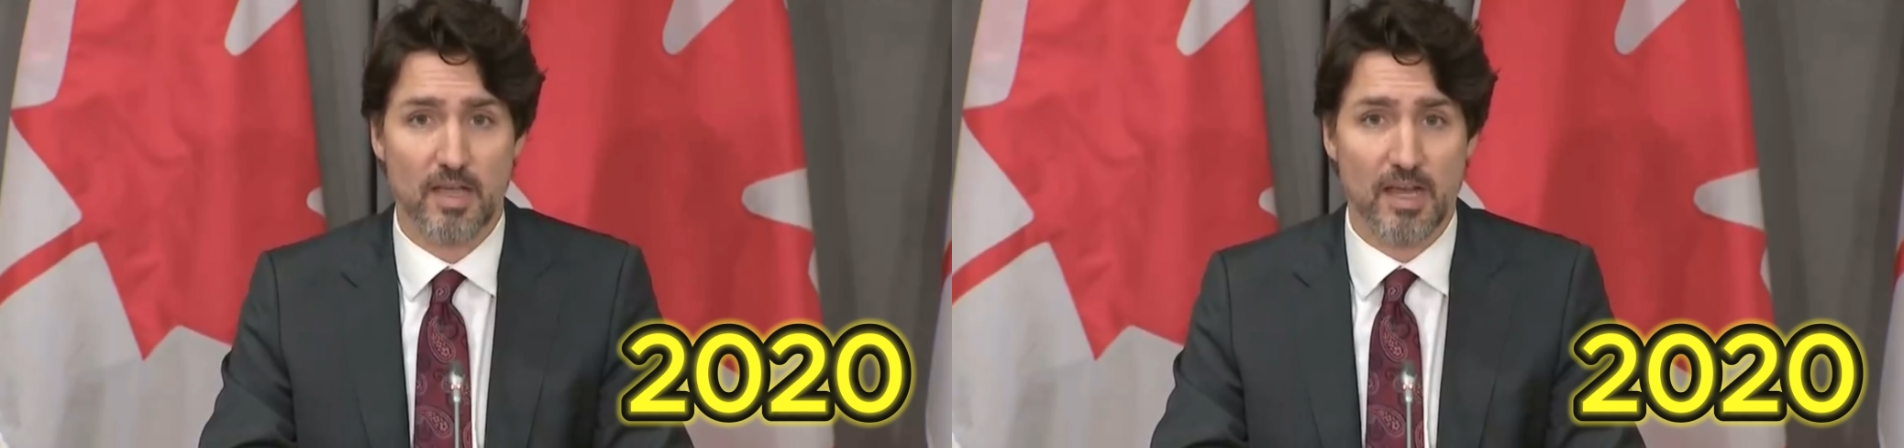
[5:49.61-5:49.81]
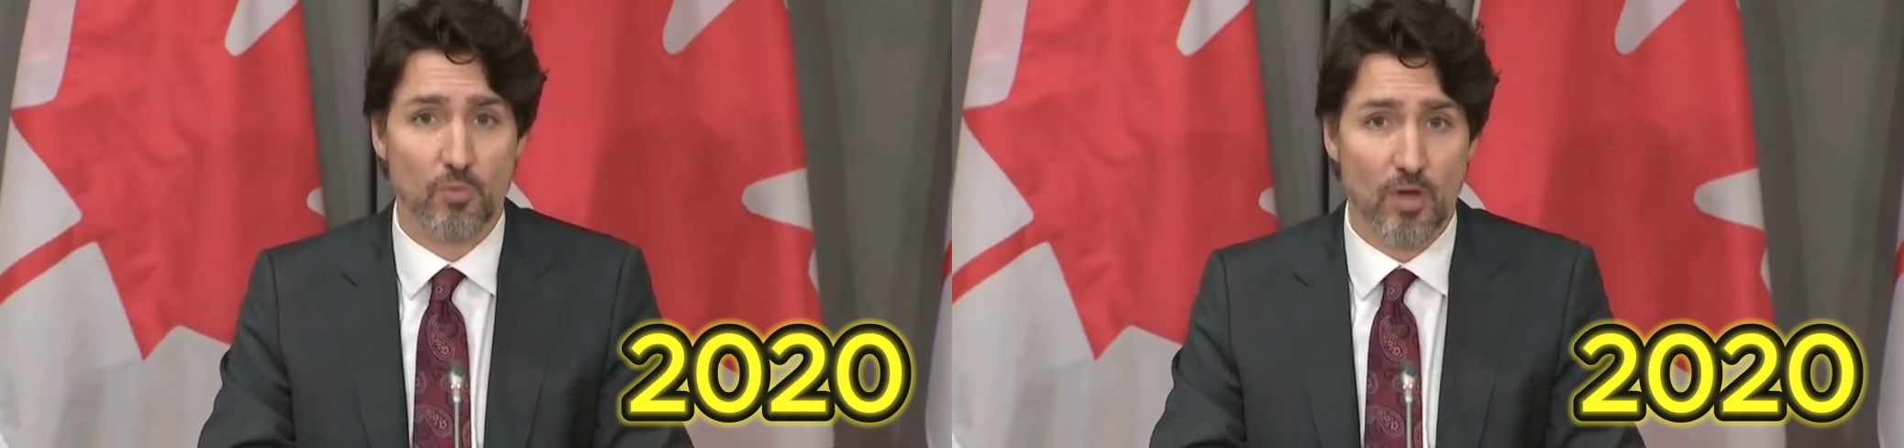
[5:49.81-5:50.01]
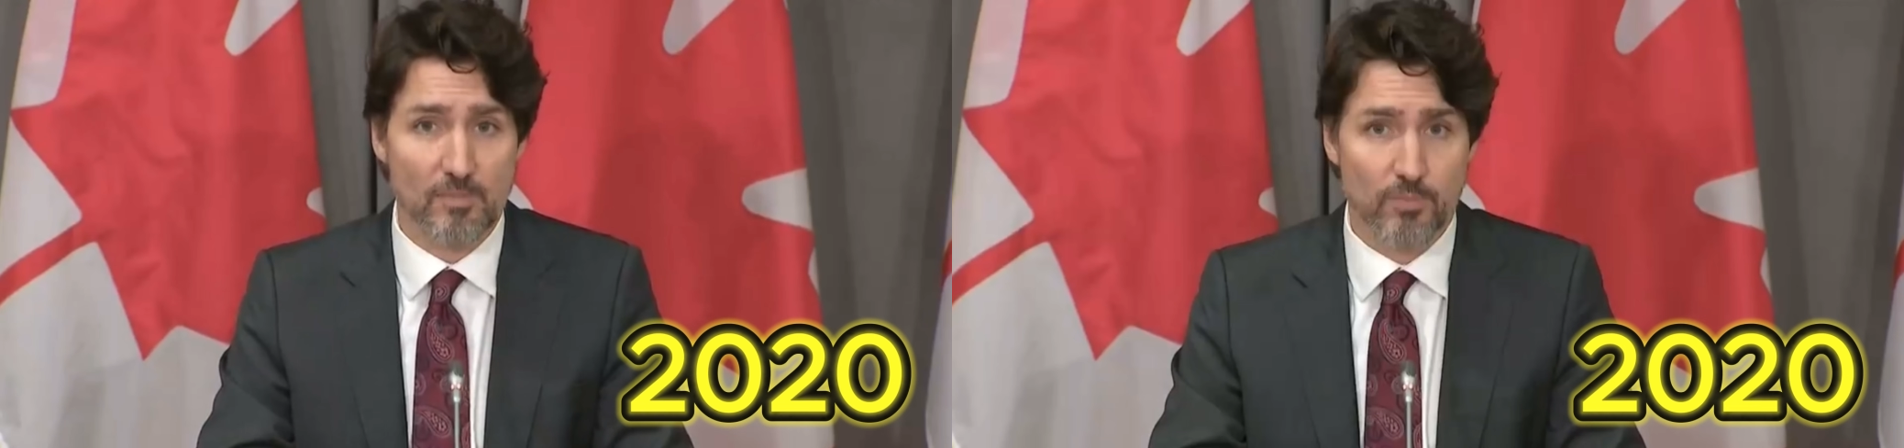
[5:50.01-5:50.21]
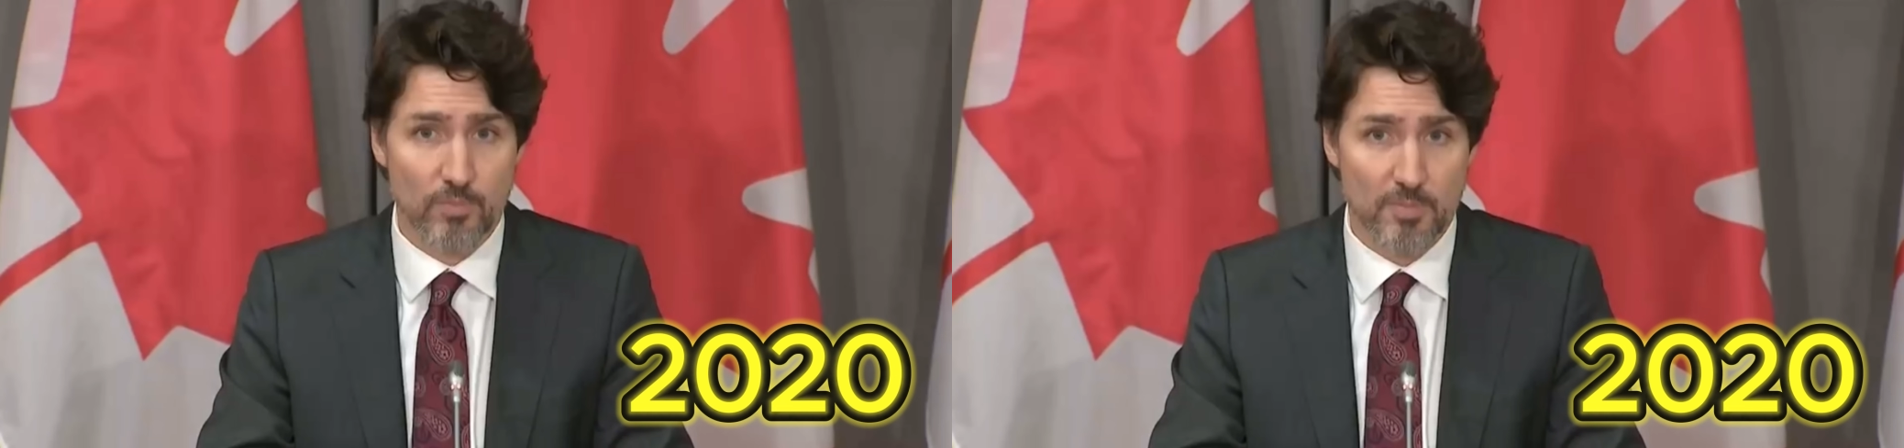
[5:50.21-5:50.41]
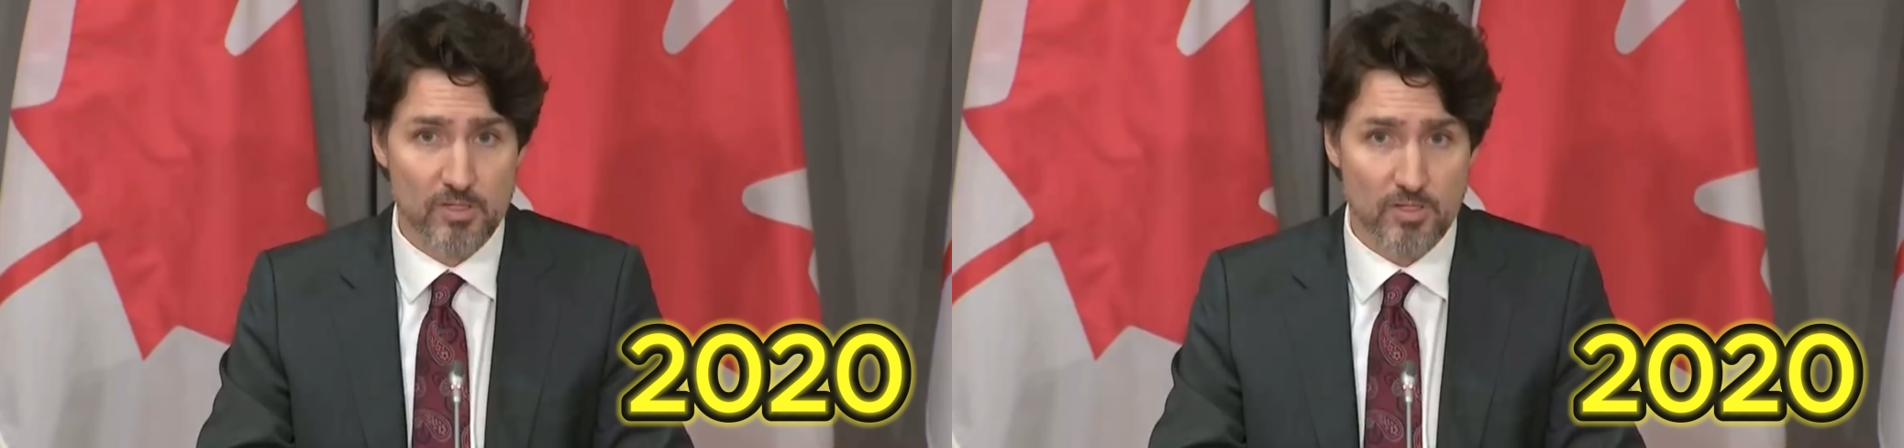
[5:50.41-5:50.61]
and one
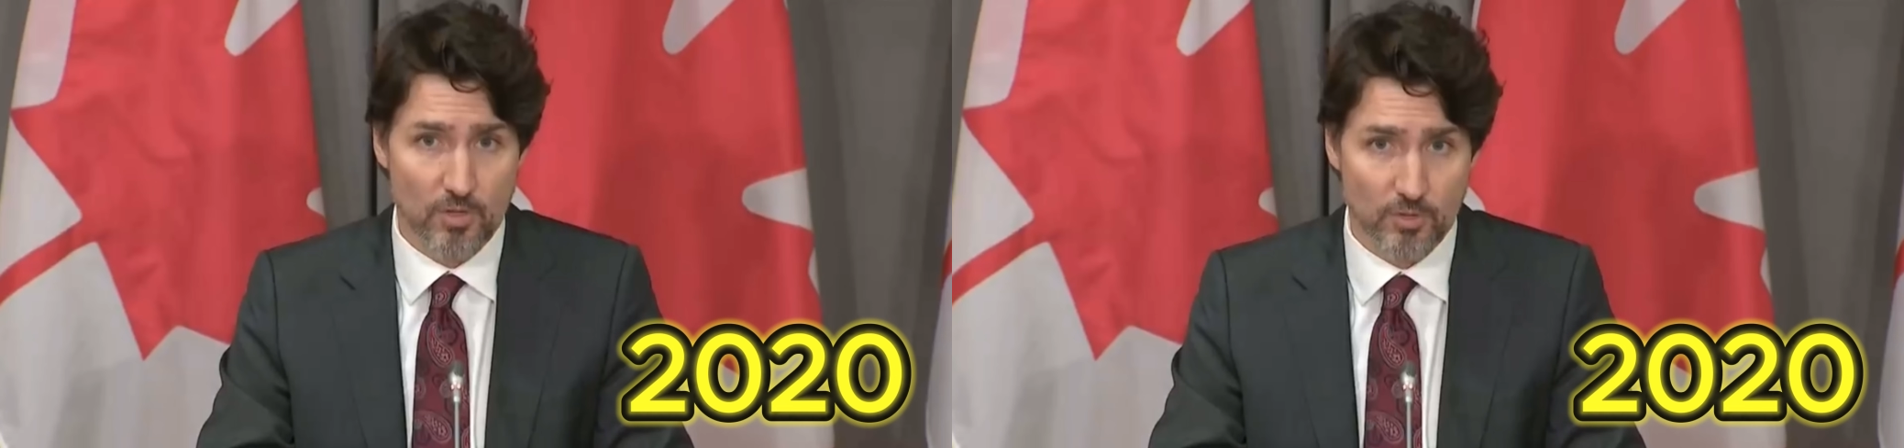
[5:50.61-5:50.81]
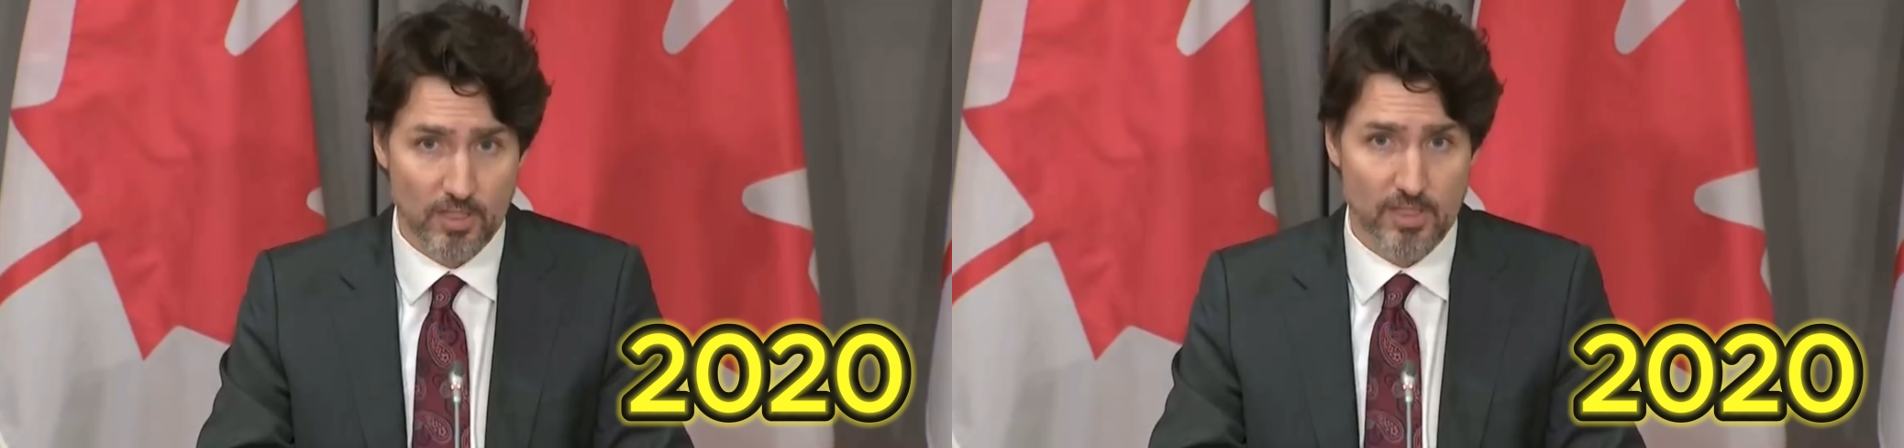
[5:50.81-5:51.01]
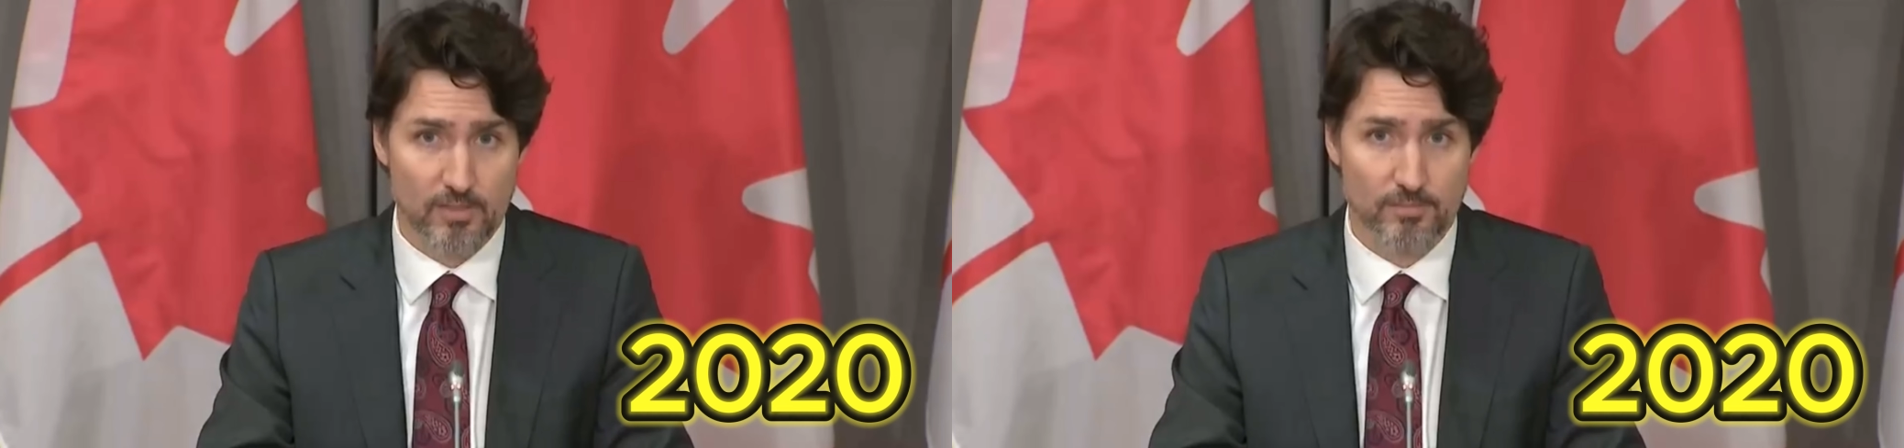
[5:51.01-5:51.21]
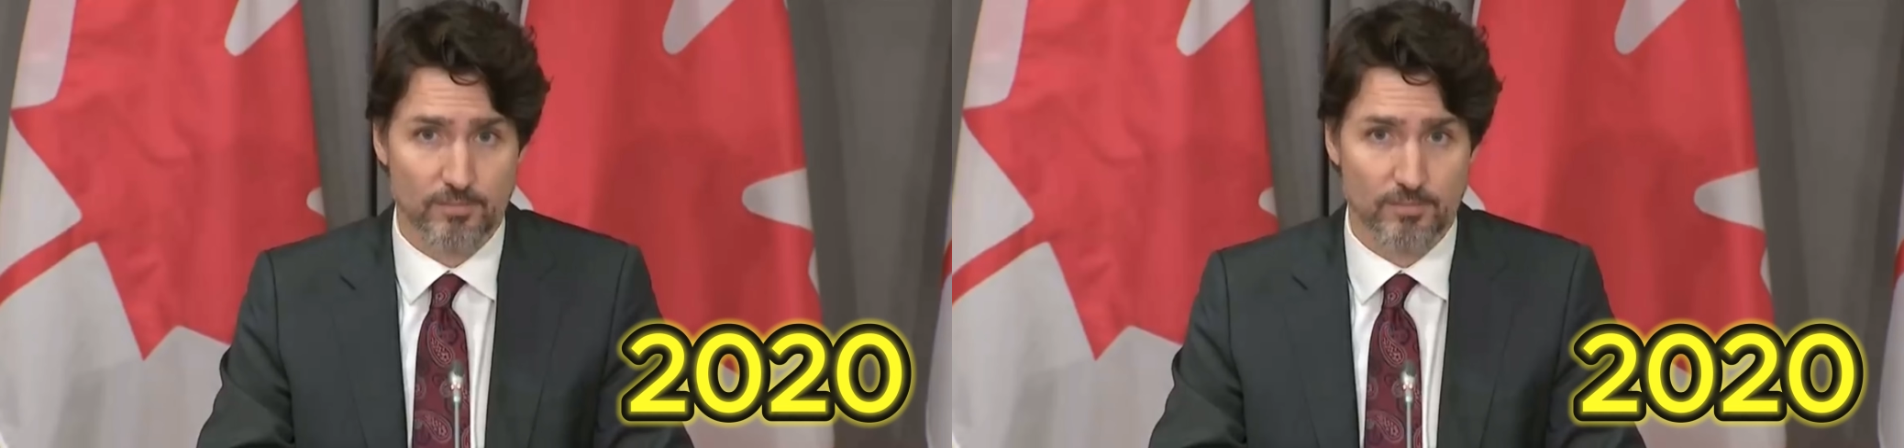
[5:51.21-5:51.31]
purpose only: